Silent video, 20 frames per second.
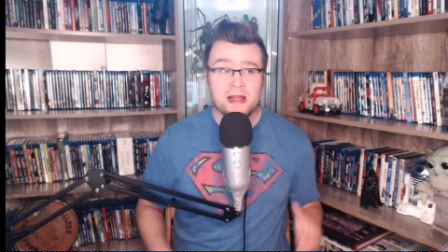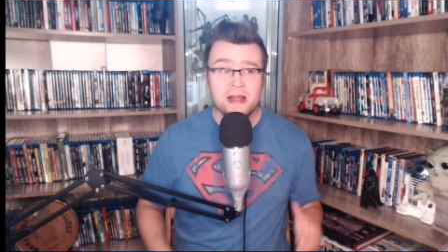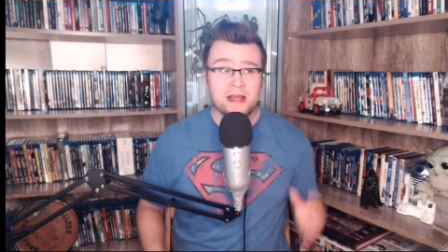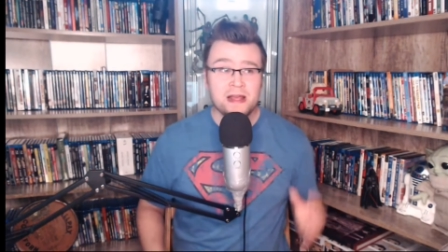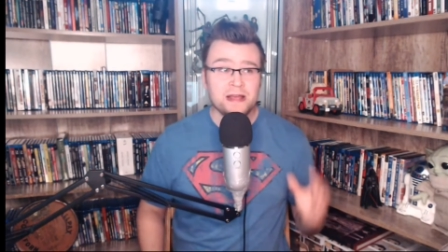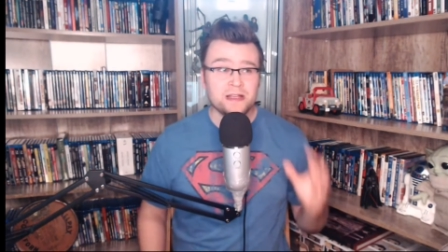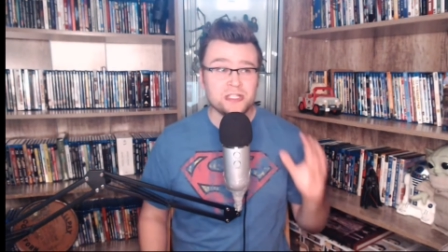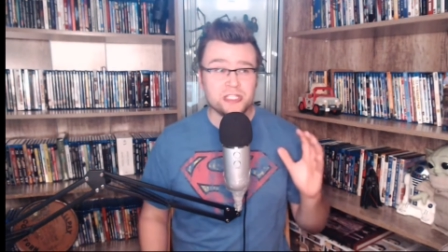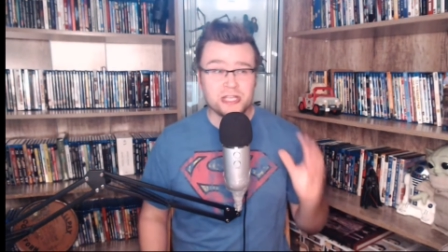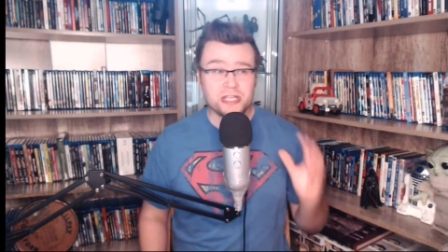
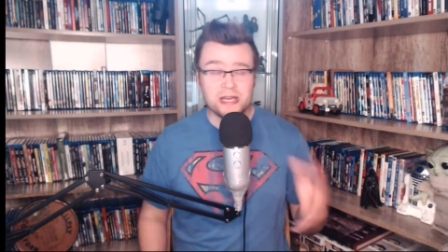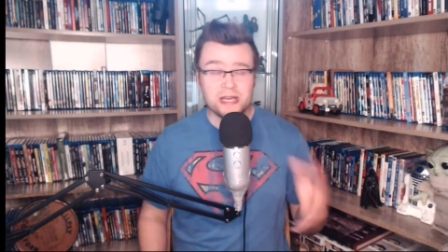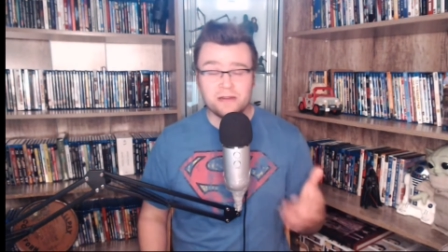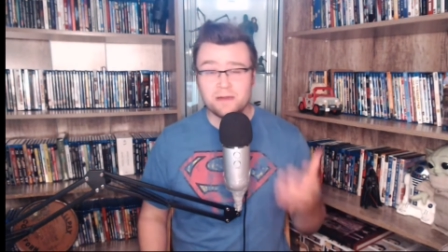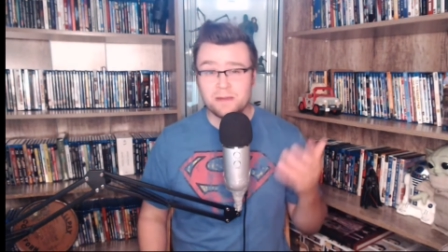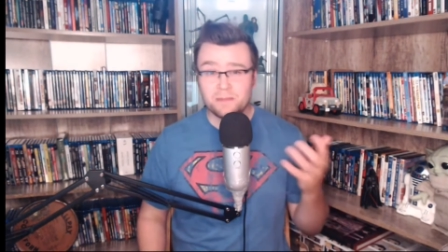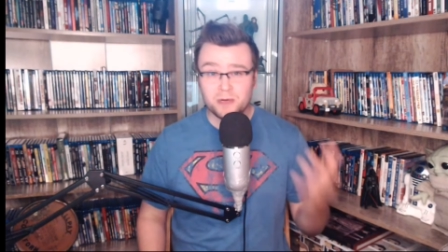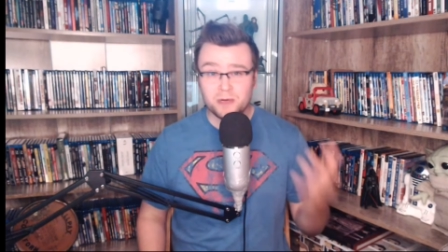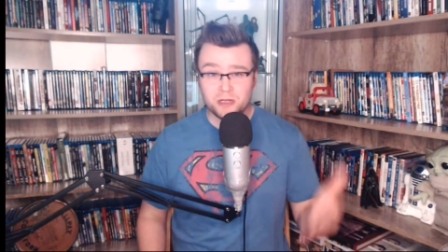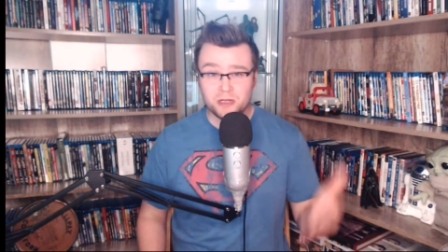And
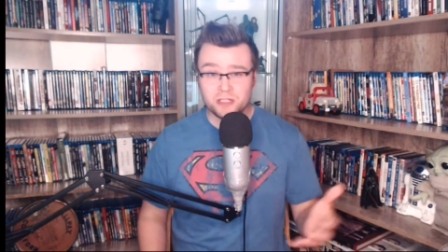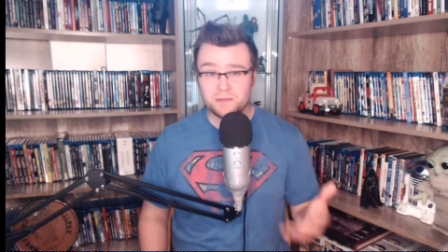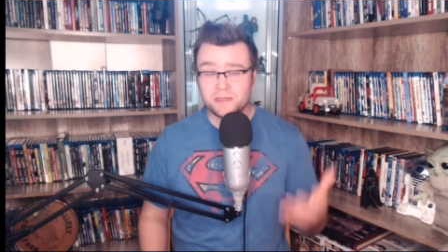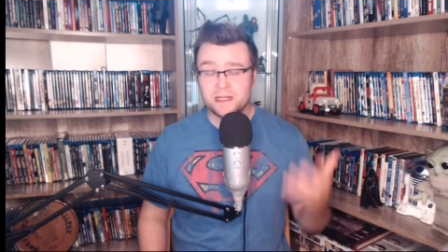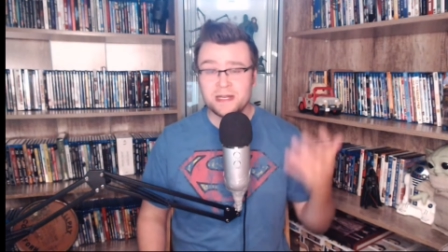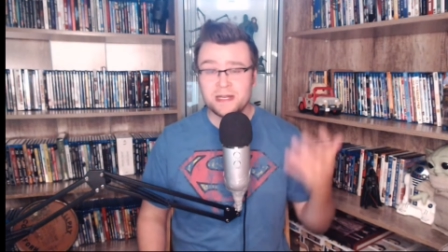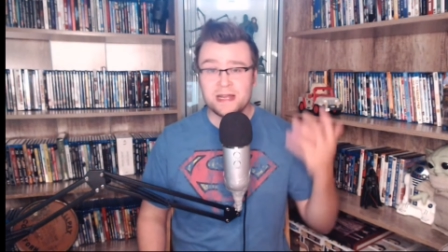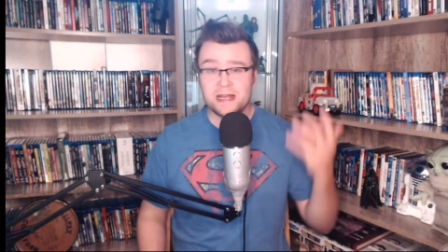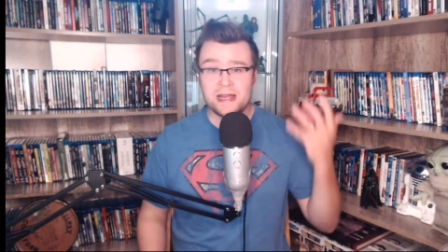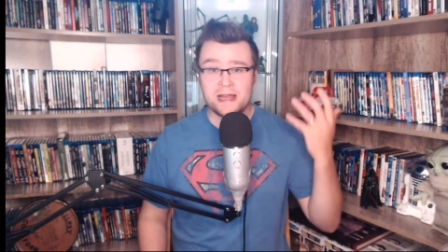Chadwick
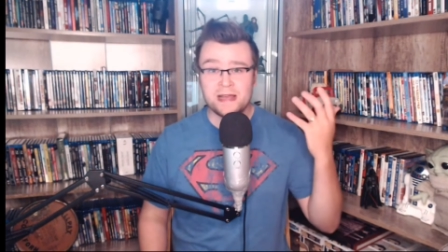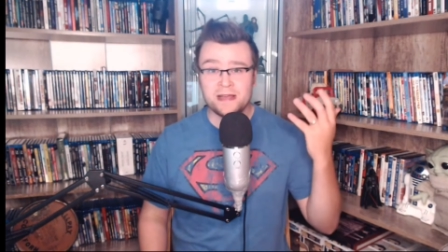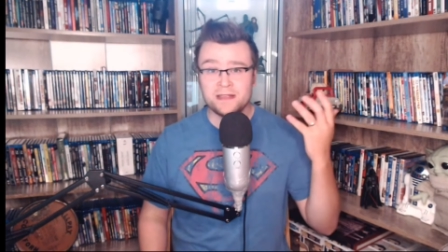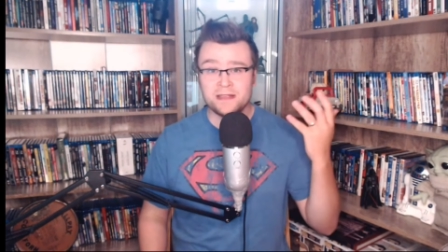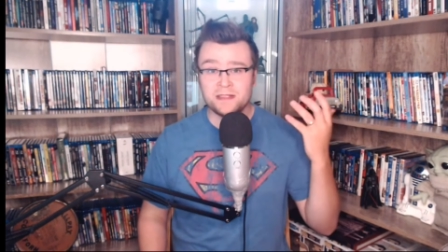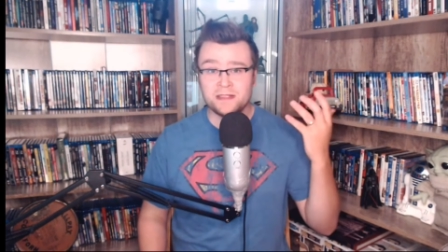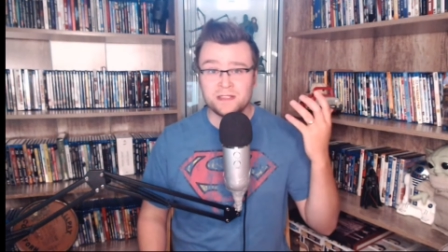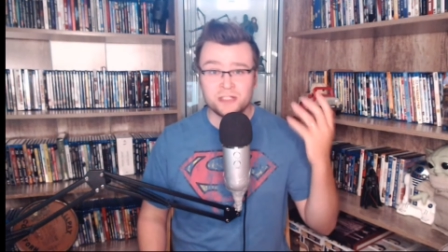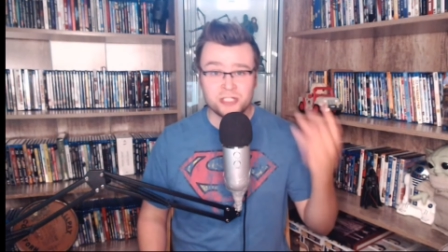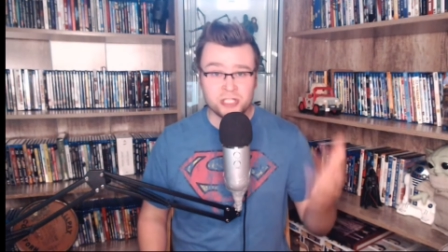Boseman
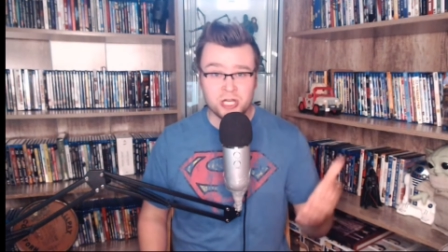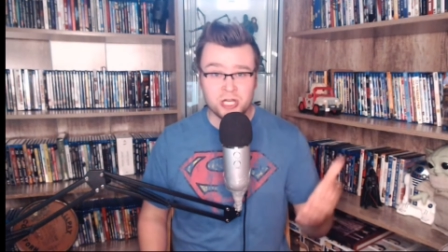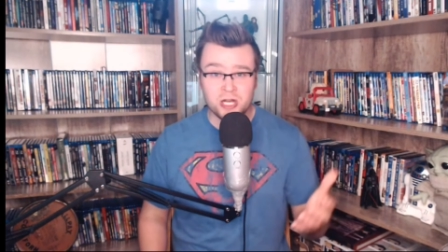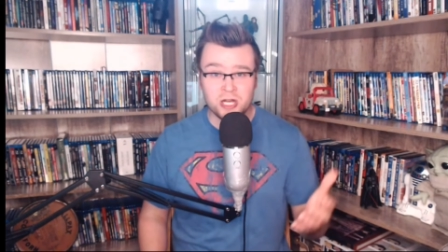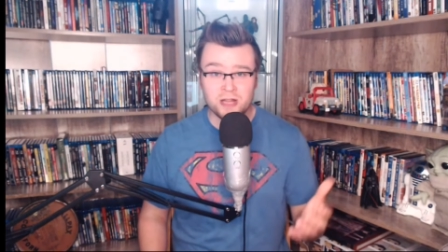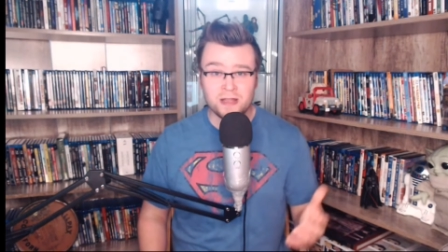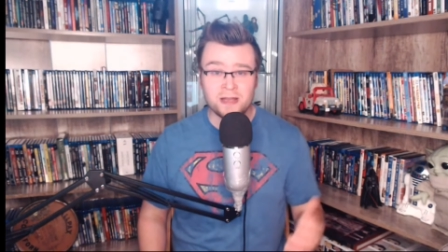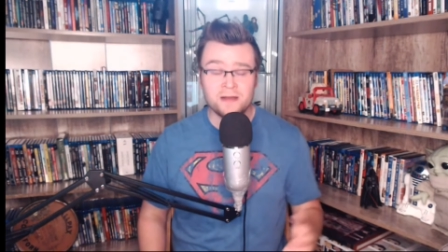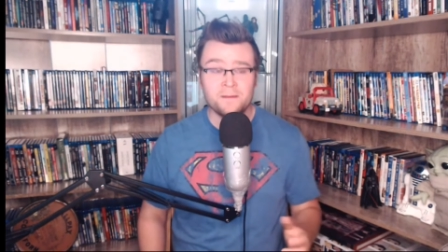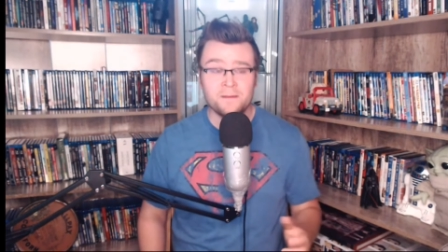as
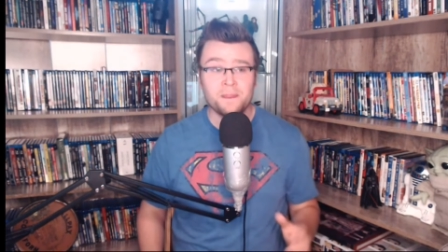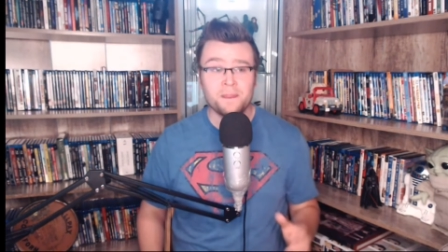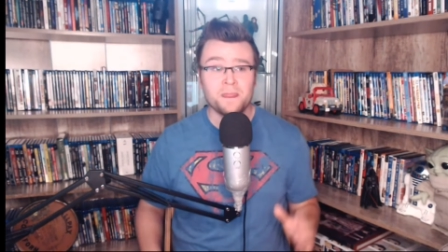T'Challa,